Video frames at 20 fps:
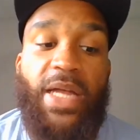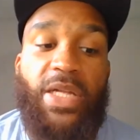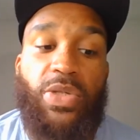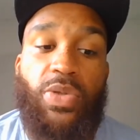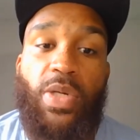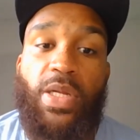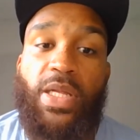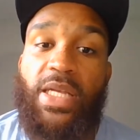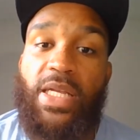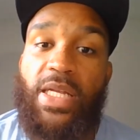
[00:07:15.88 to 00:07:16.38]

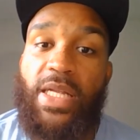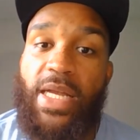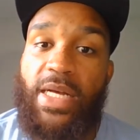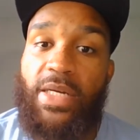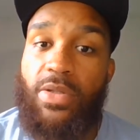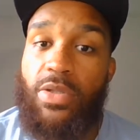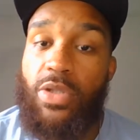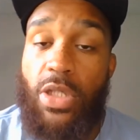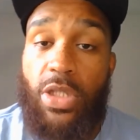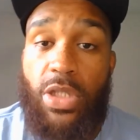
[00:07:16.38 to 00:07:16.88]
trying to get
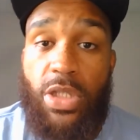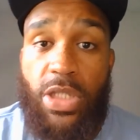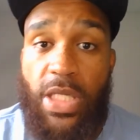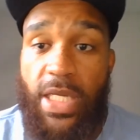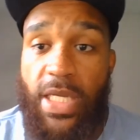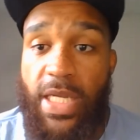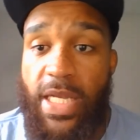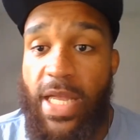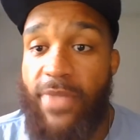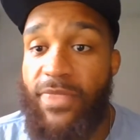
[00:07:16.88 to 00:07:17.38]
out,
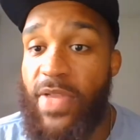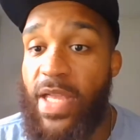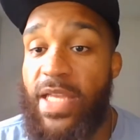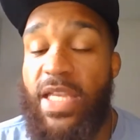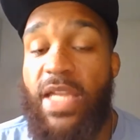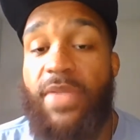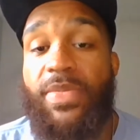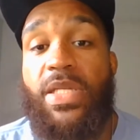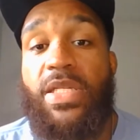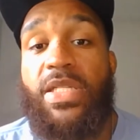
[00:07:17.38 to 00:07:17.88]
shit, if they
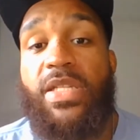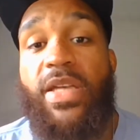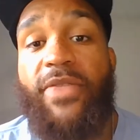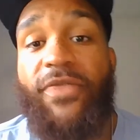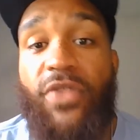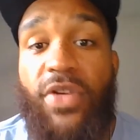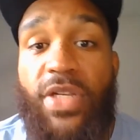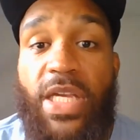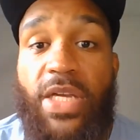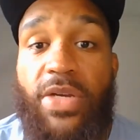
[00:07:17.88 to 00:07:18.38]
keep this up
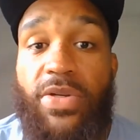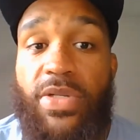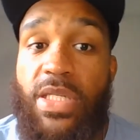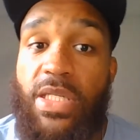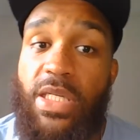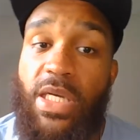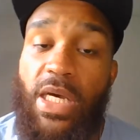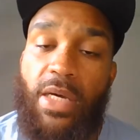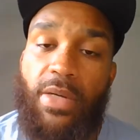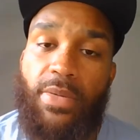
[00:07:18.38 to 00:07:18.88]
for years
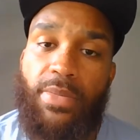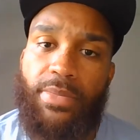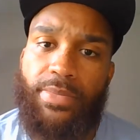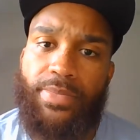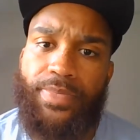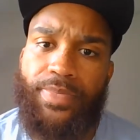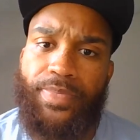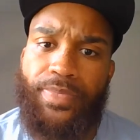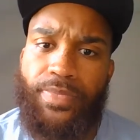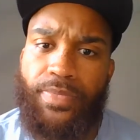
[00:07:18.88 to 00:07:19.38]
to come,
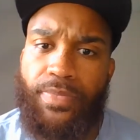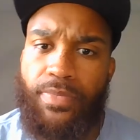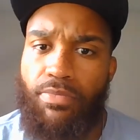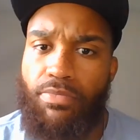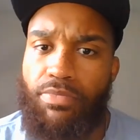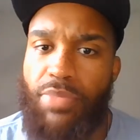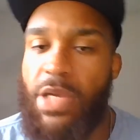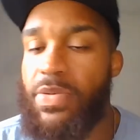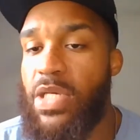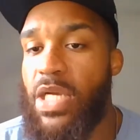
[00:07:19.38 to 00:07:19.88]

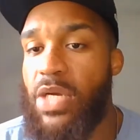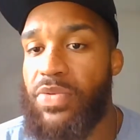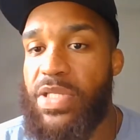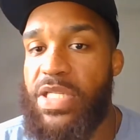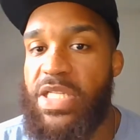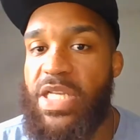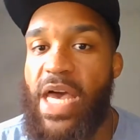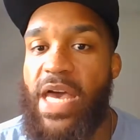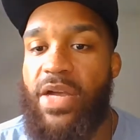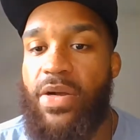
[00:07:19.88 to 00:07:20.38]
people can
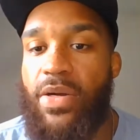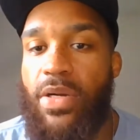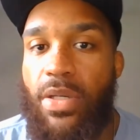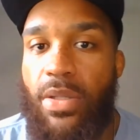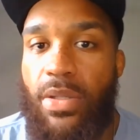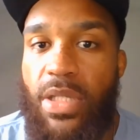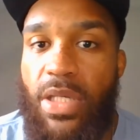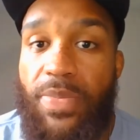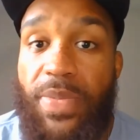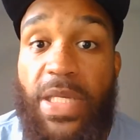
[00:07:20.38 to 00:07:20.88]
retire
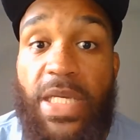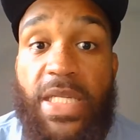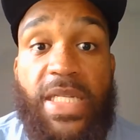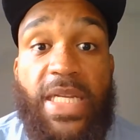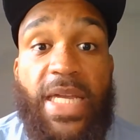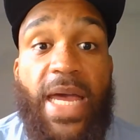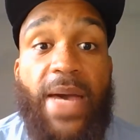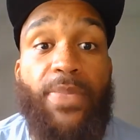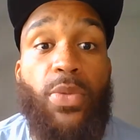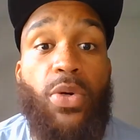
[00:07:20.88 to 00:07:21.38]
earlier because they
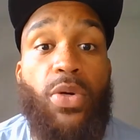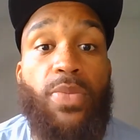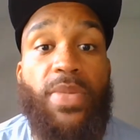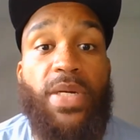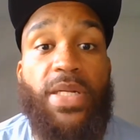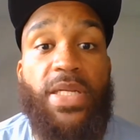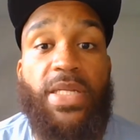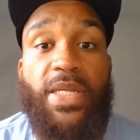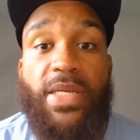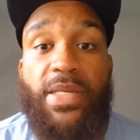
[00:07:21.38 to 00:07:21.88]
got more
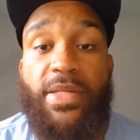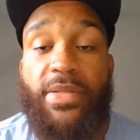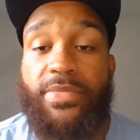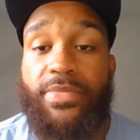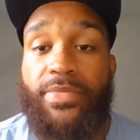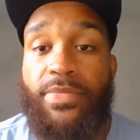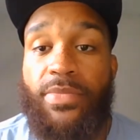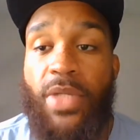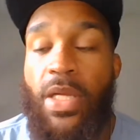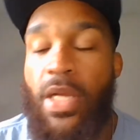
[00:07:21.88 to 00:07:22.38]
money now.
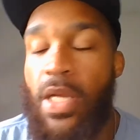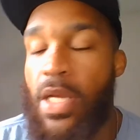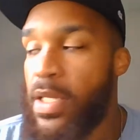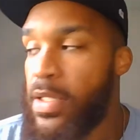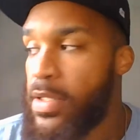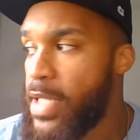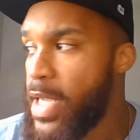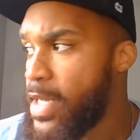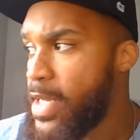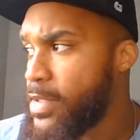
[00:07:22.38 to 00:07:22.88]

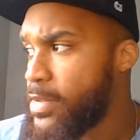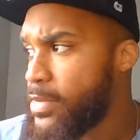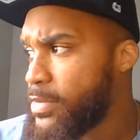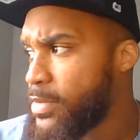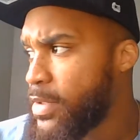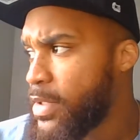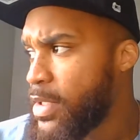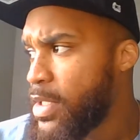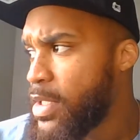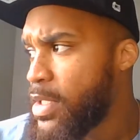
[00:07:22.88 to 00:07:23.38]
Now,
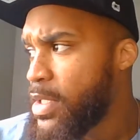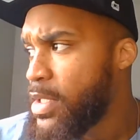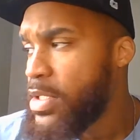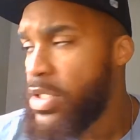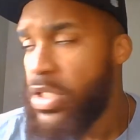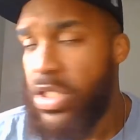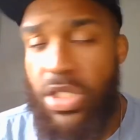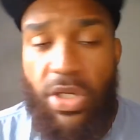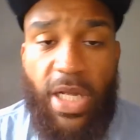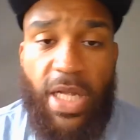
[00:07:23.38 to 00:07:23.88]

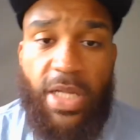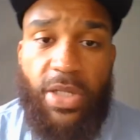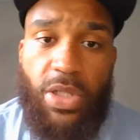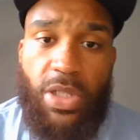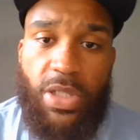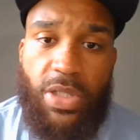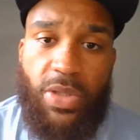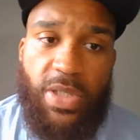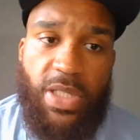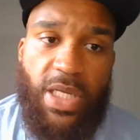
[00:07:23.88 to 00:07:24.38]
you still got to do
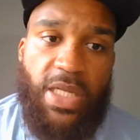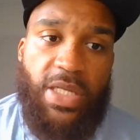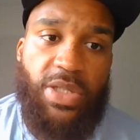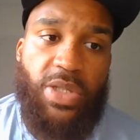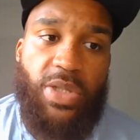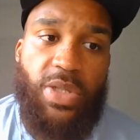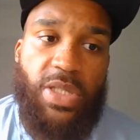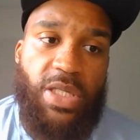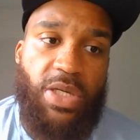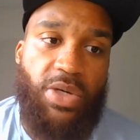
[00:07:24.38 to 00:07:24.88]
your due diligence.
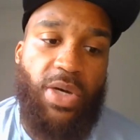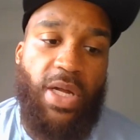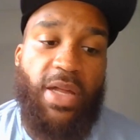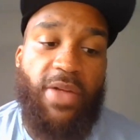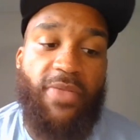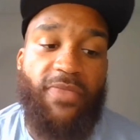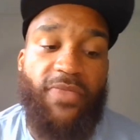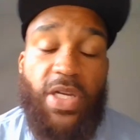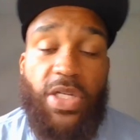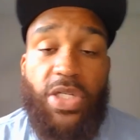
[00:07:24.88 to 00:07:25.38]
You still got to
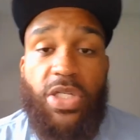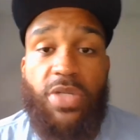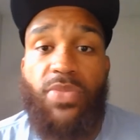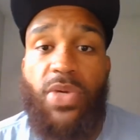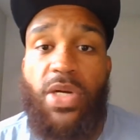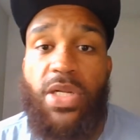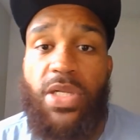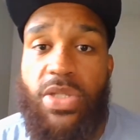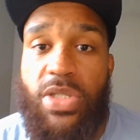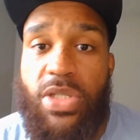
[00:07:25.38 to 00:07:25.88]
invest your
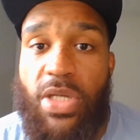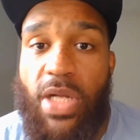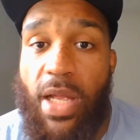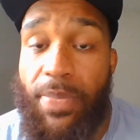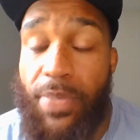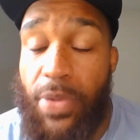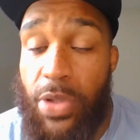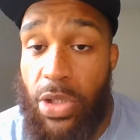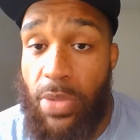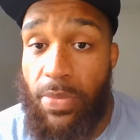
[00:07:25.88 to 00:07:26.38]
money. You still got to
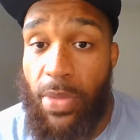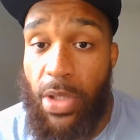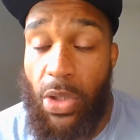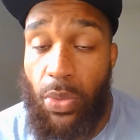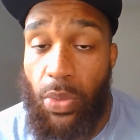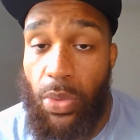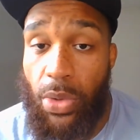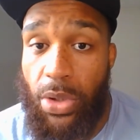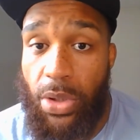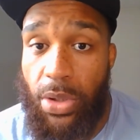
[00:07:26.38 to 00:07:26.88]
put your money
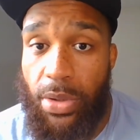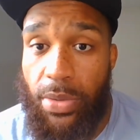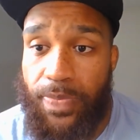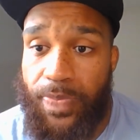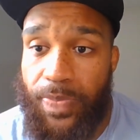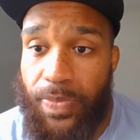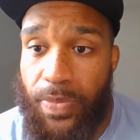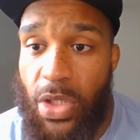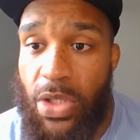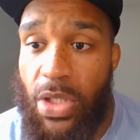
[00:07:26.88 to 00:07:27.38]
where,
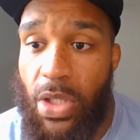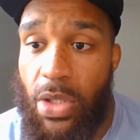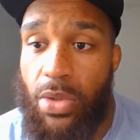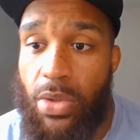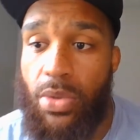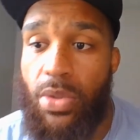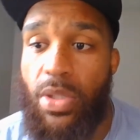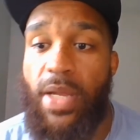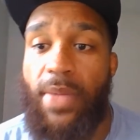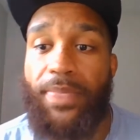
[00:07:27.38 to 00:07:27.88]
you
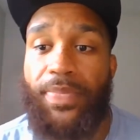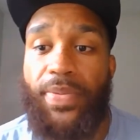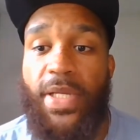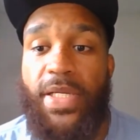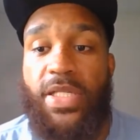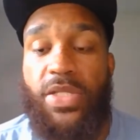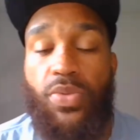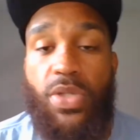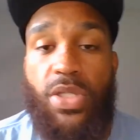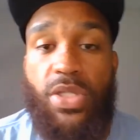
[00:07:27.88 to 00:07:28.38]
know, in
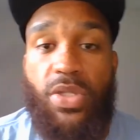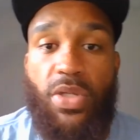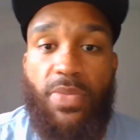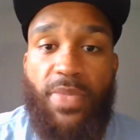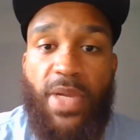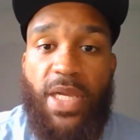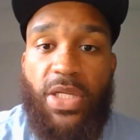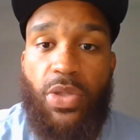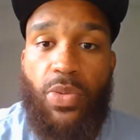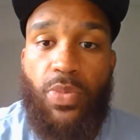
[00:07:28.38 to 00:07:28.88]
places where it's going to
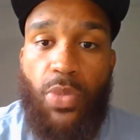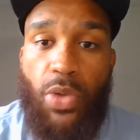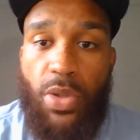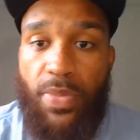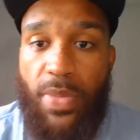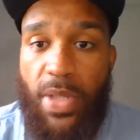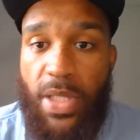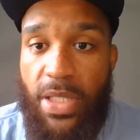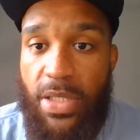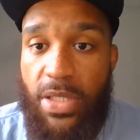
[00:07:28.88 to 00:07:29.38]
make you more
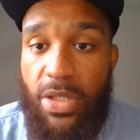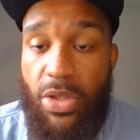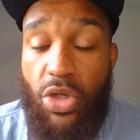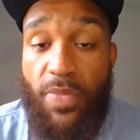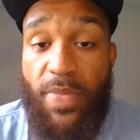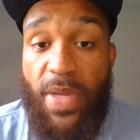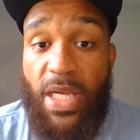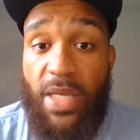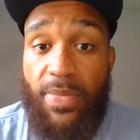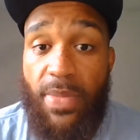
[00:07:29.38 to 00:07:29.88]
money. So
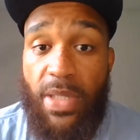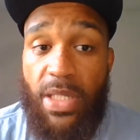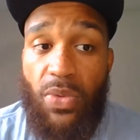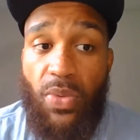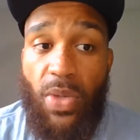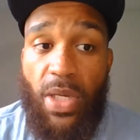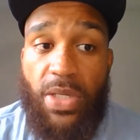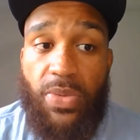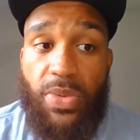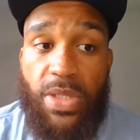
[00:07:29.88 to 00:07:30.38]
you're making money
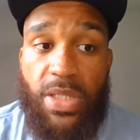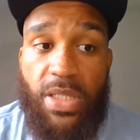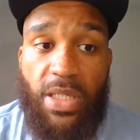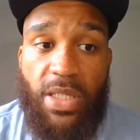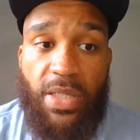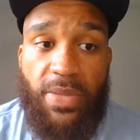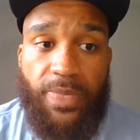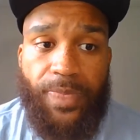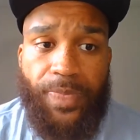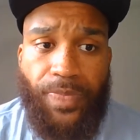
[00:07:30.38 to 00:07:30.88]
while you
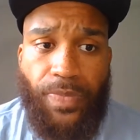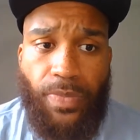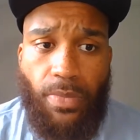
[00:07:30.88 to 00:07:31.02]
sleep.